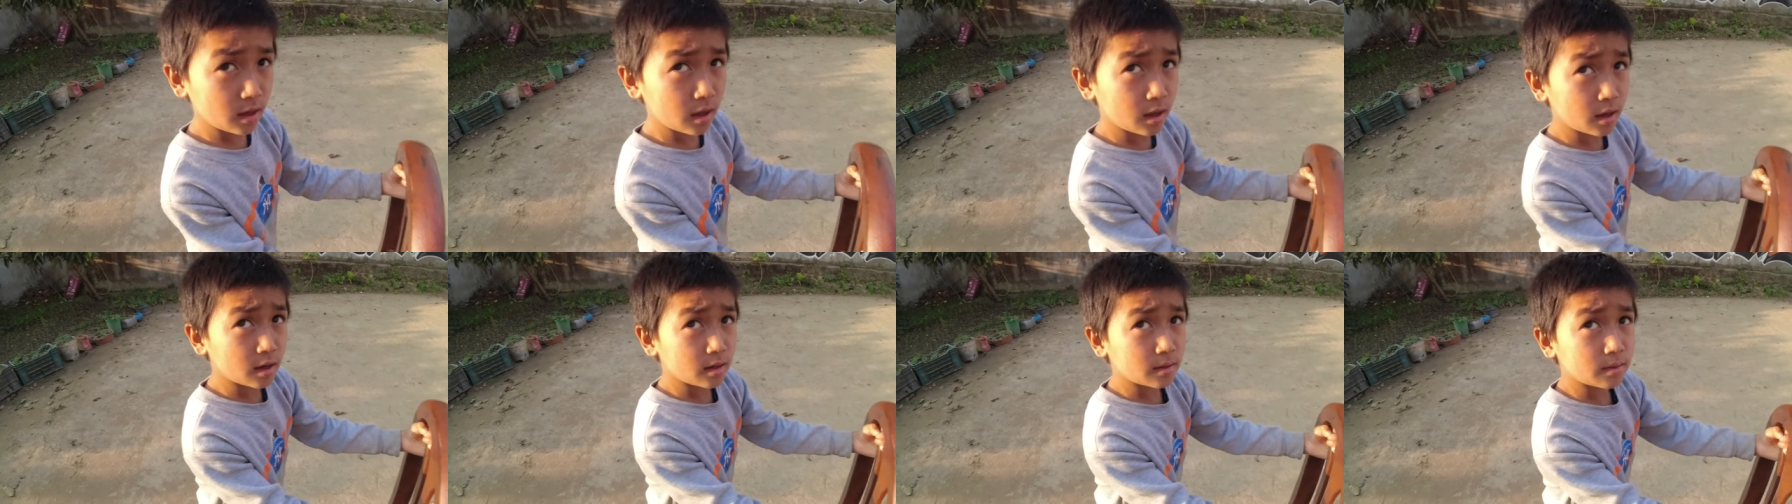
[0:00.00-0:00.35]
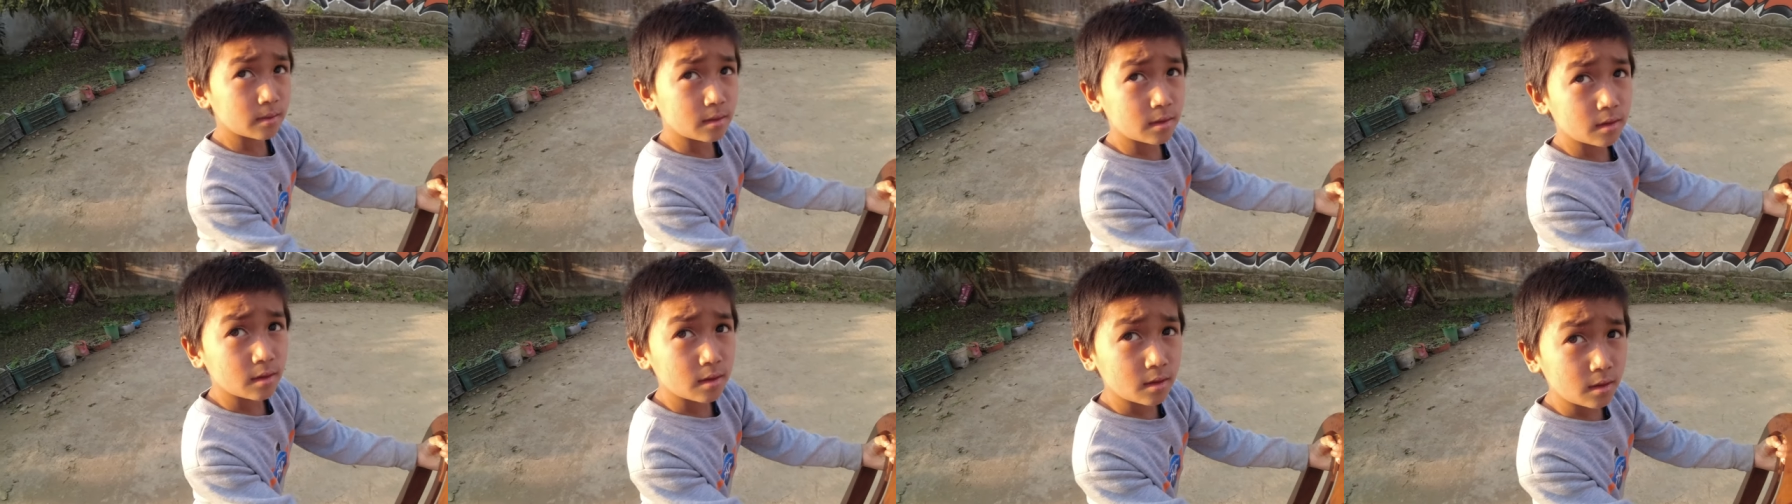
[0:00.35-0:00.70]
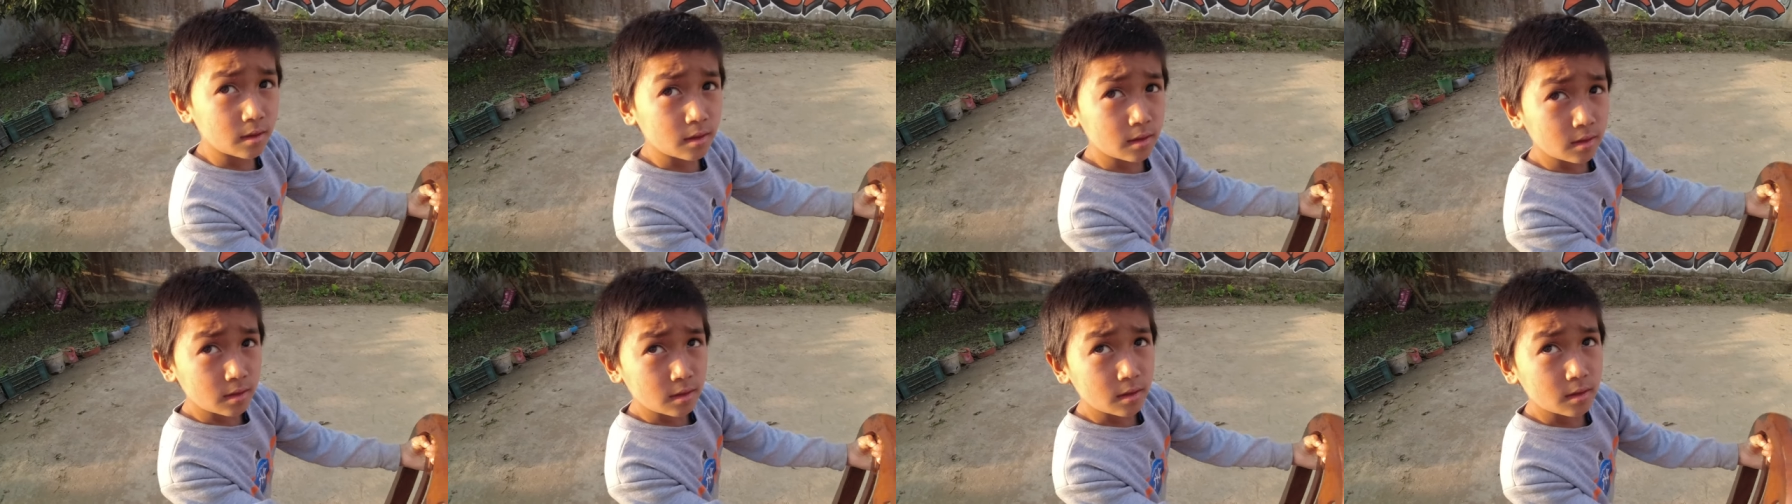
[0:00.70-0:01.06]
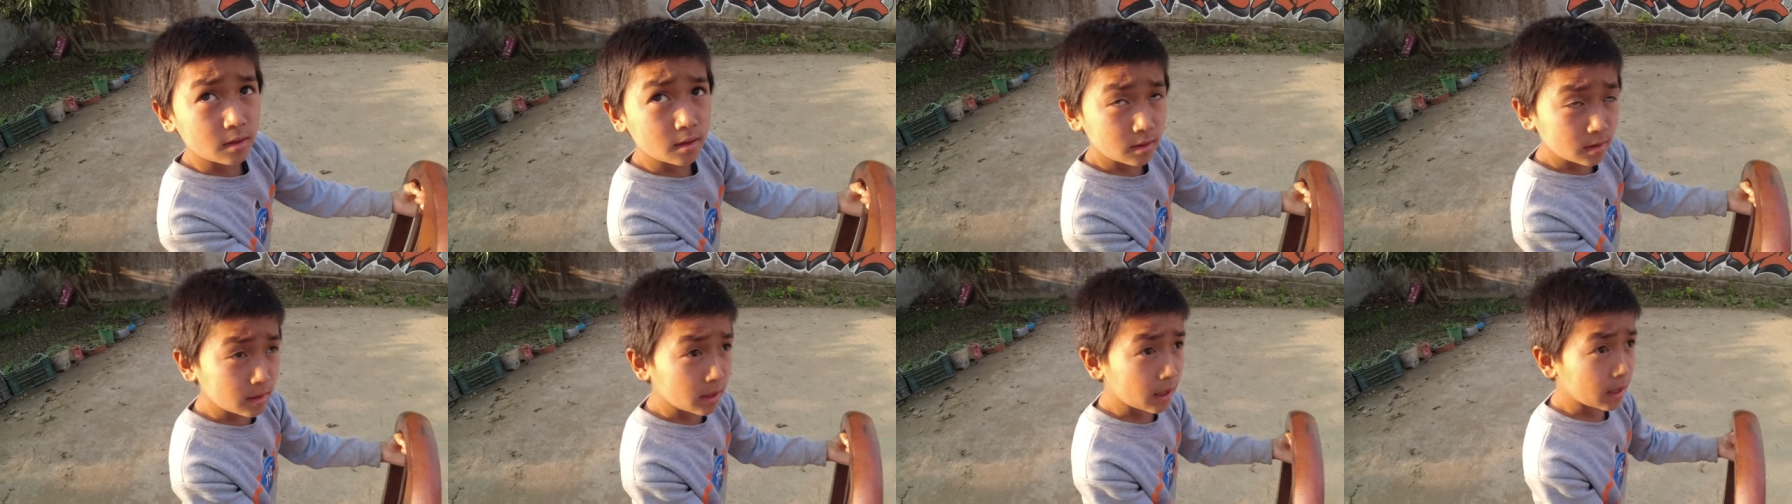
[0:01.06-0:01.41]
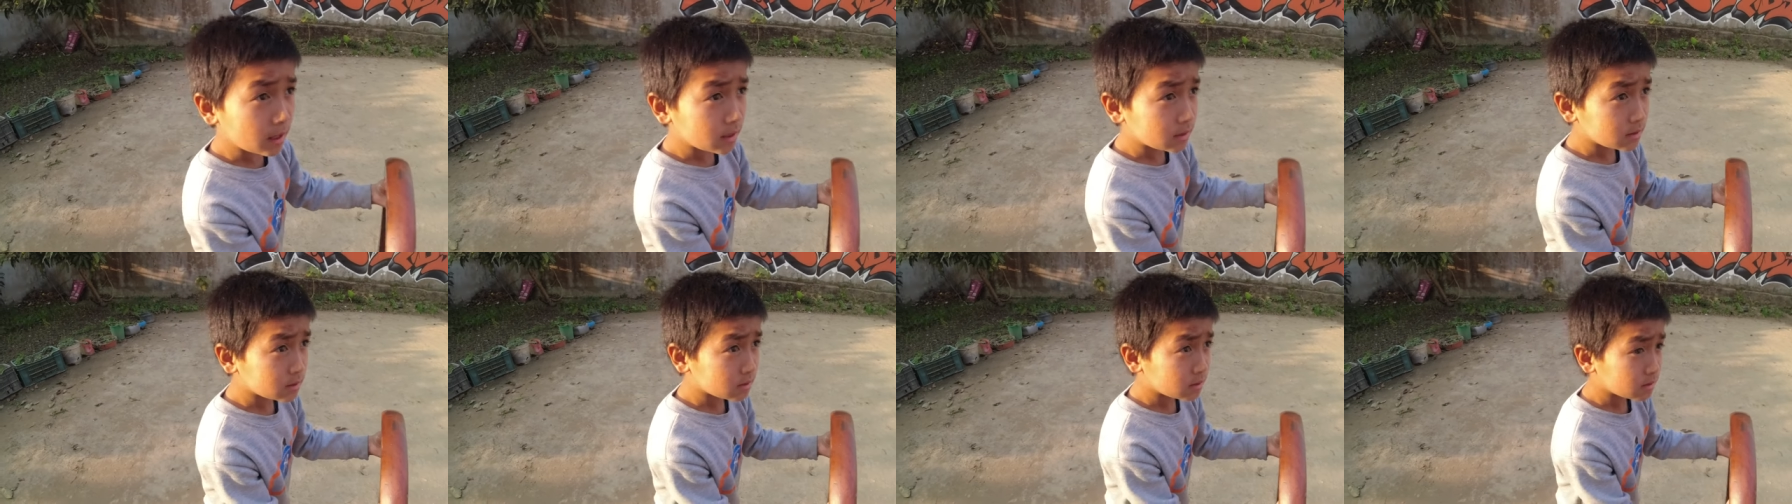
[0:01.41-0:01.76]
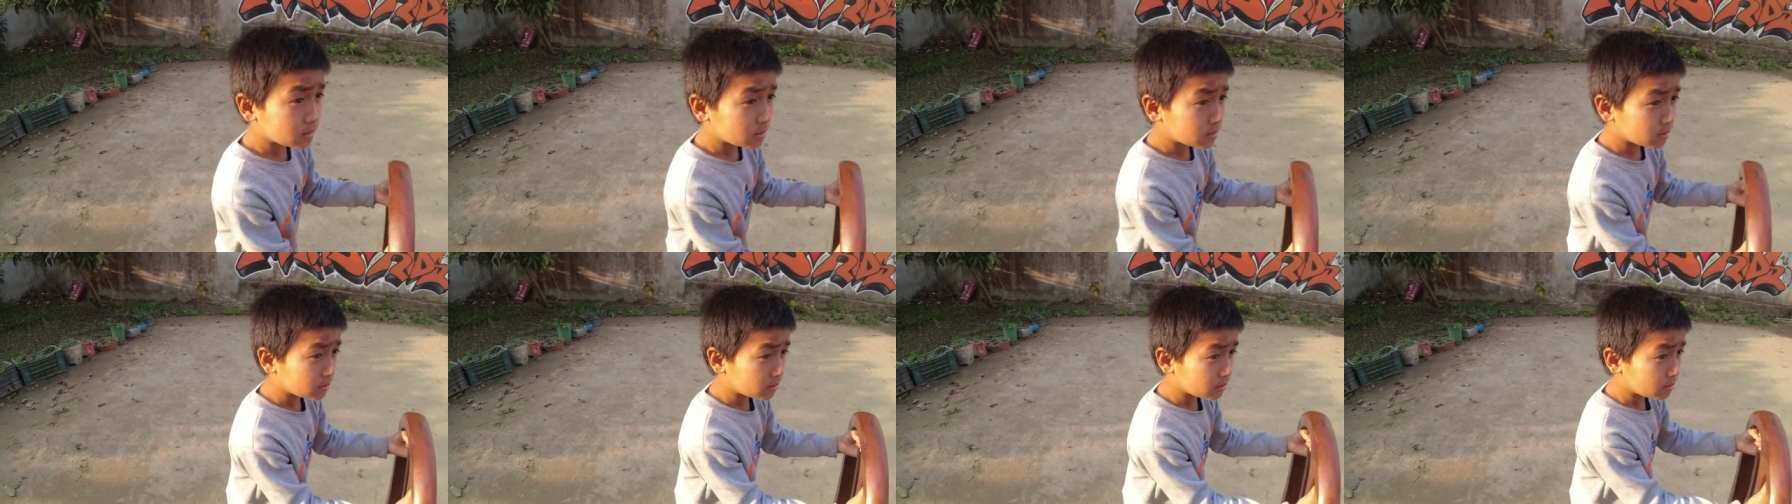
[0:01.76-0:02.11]
Can you show me sag? Yeah. Okay,
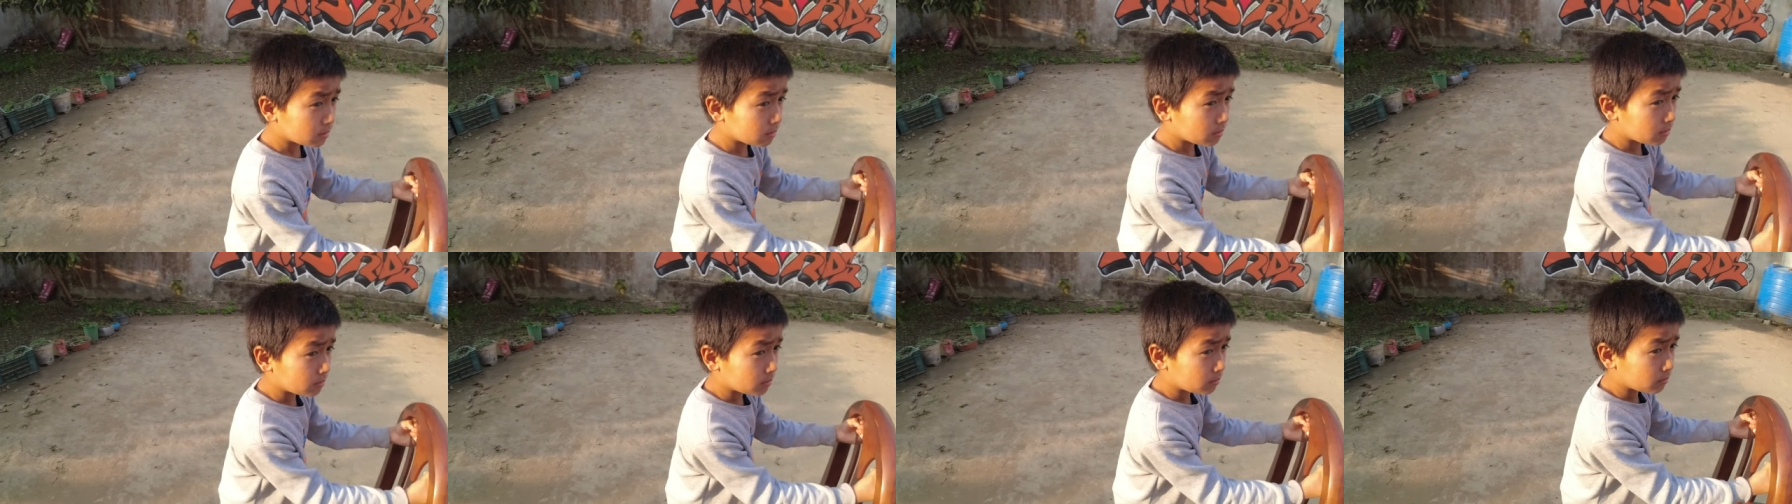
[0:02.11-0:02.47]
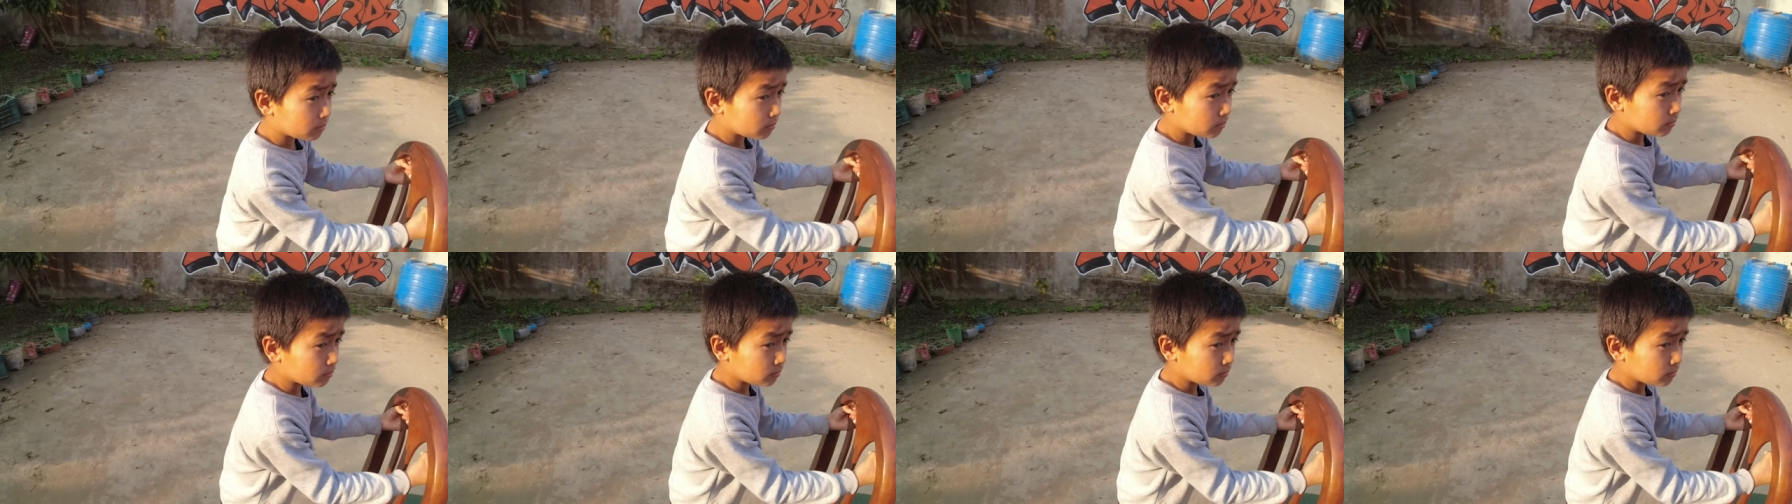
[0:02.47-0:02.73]
let's go. Show me.